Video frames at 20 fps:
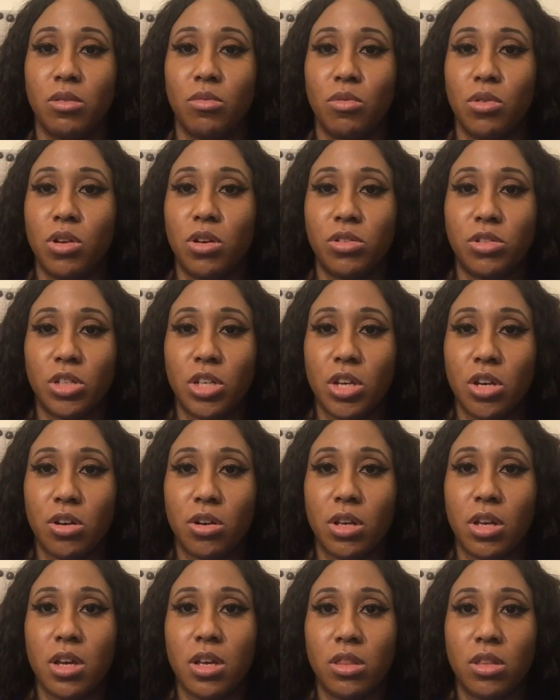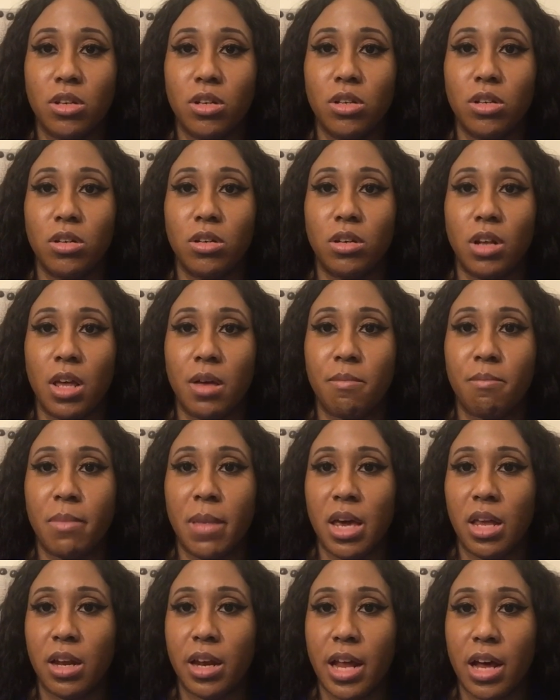with no security in the hood, and
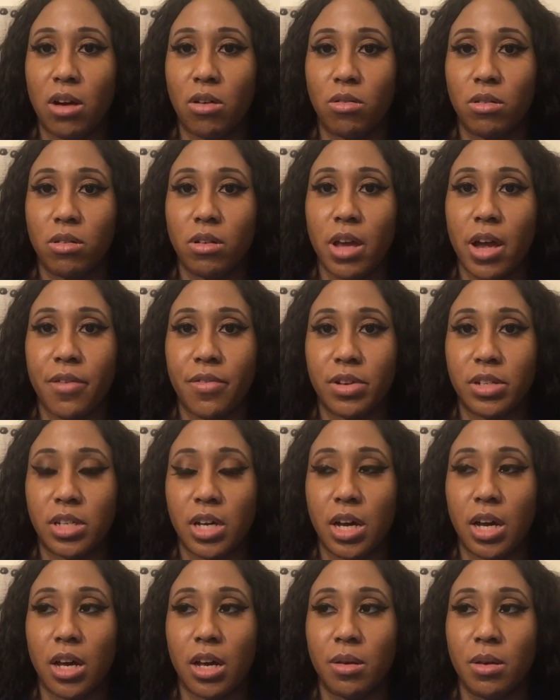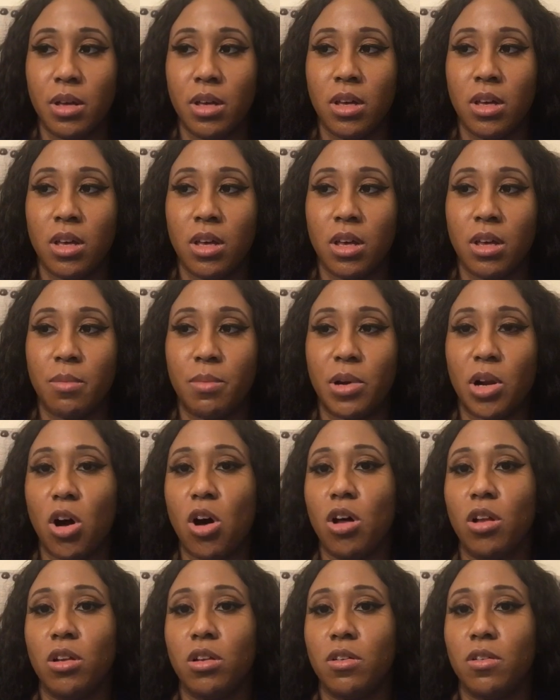made it out every time. But
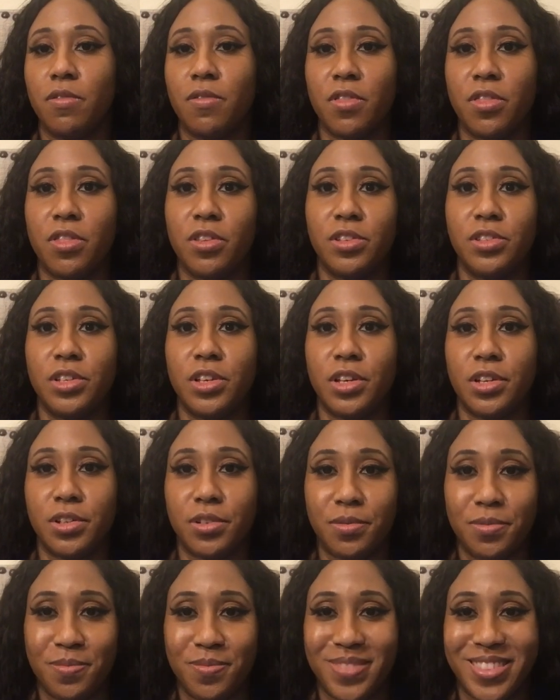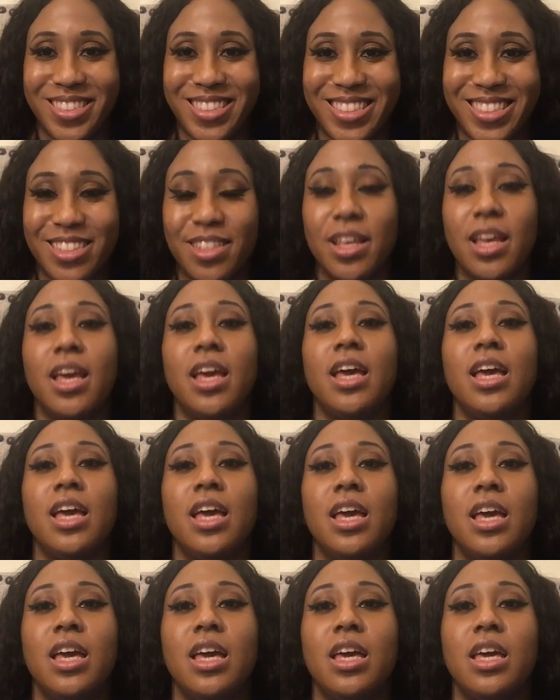all of the sudden,
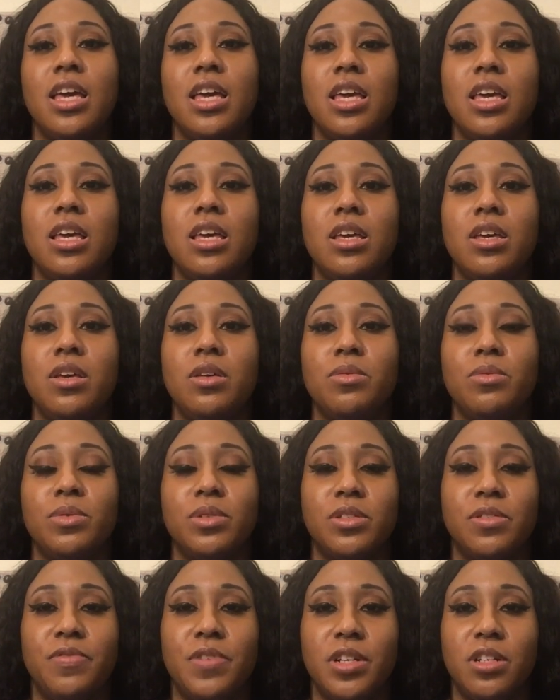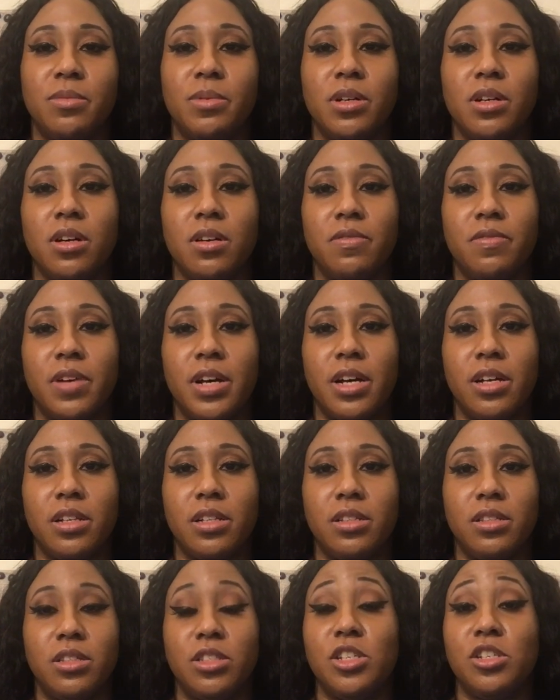he was a victim of gang
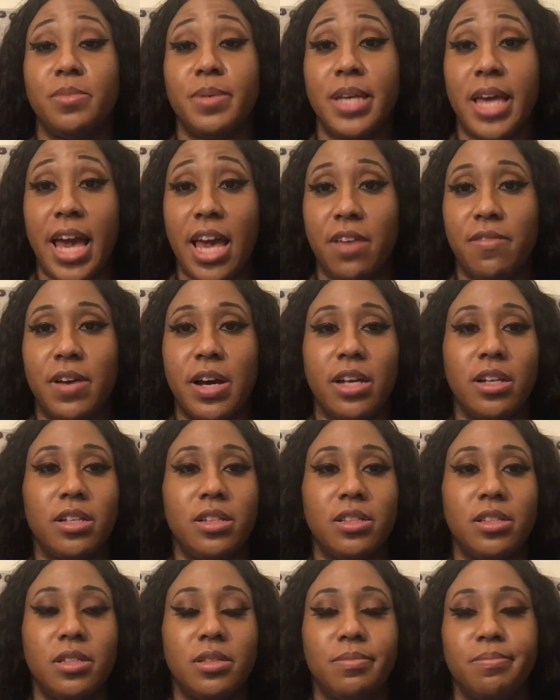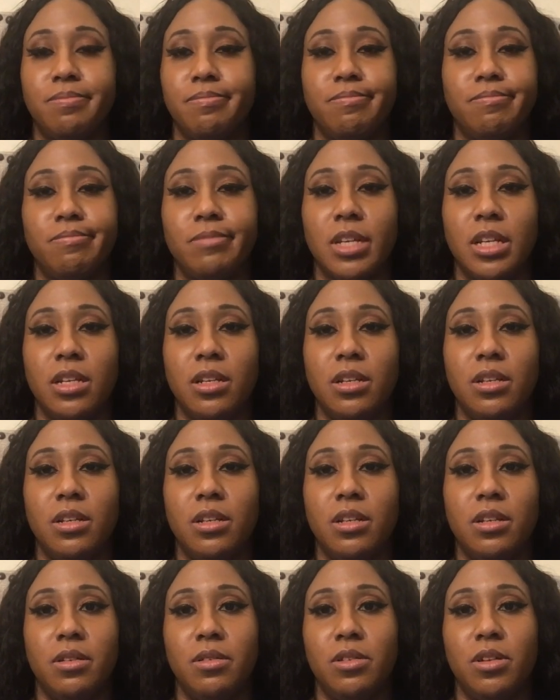violence.
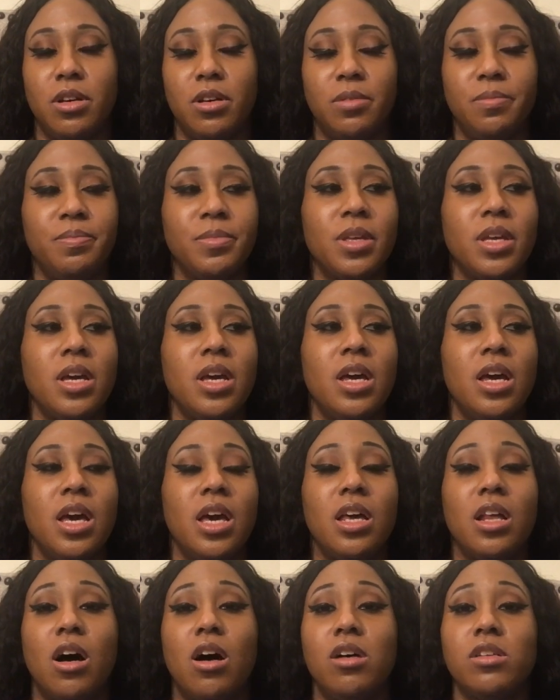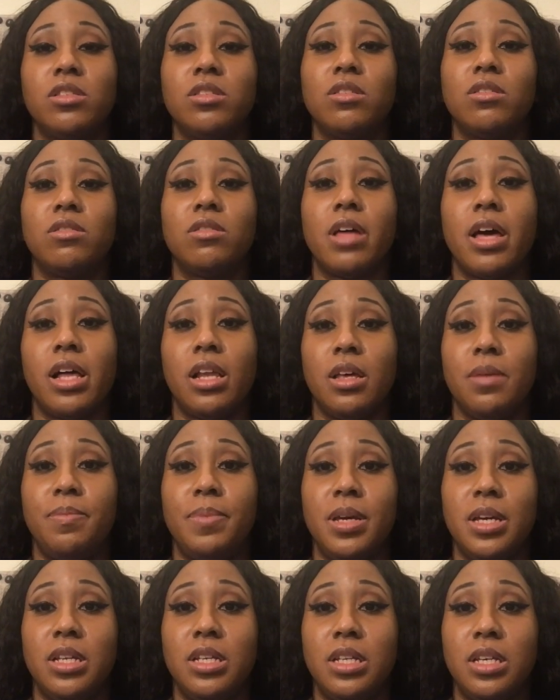No. And also,
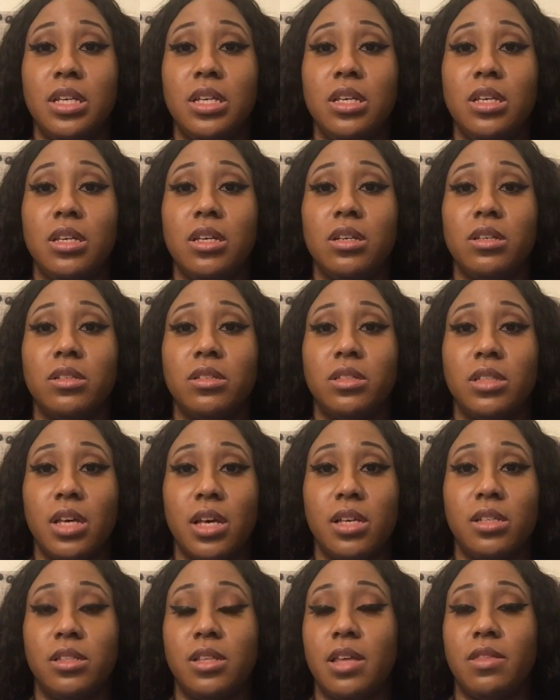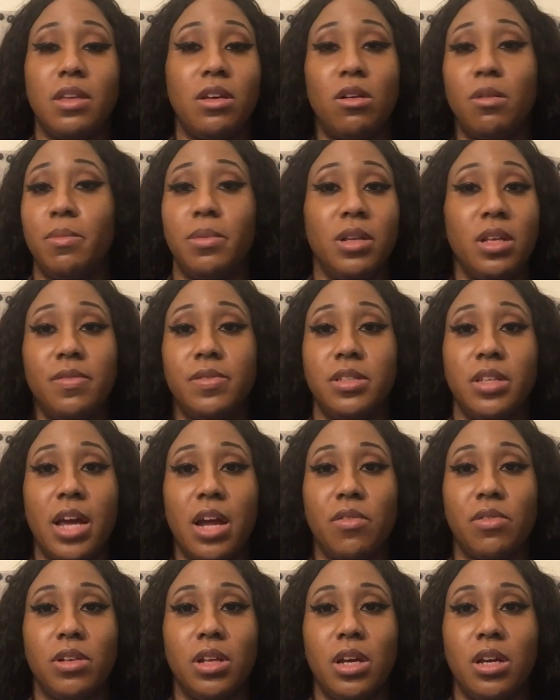LAPD says that they don't believe it's
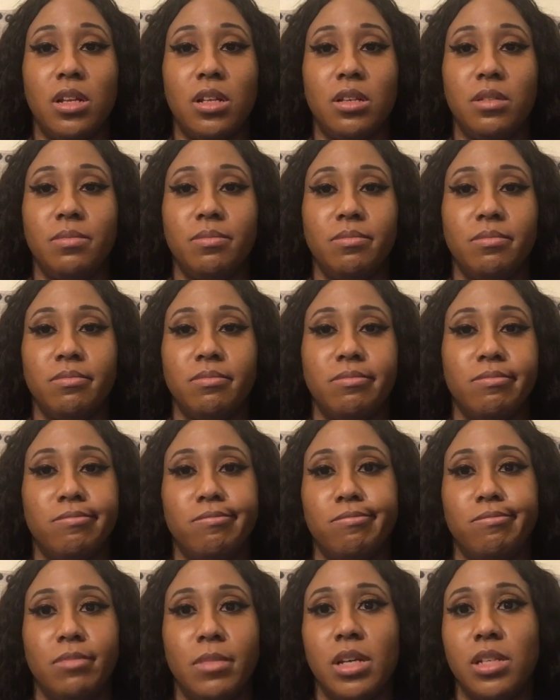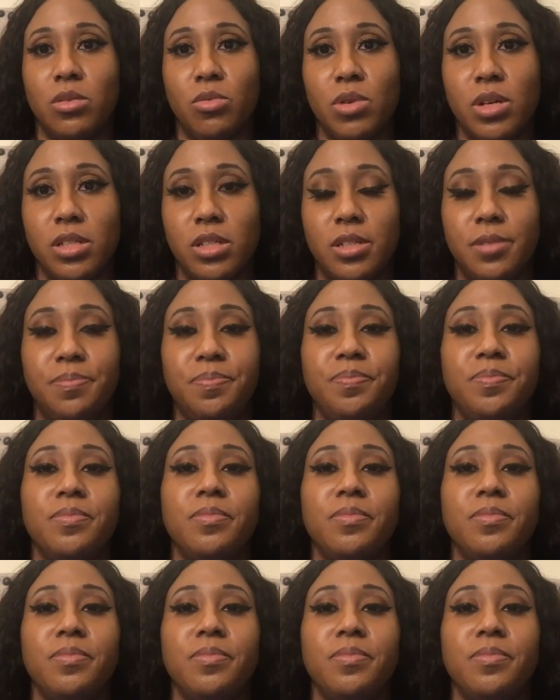gang-related, because it wasn't.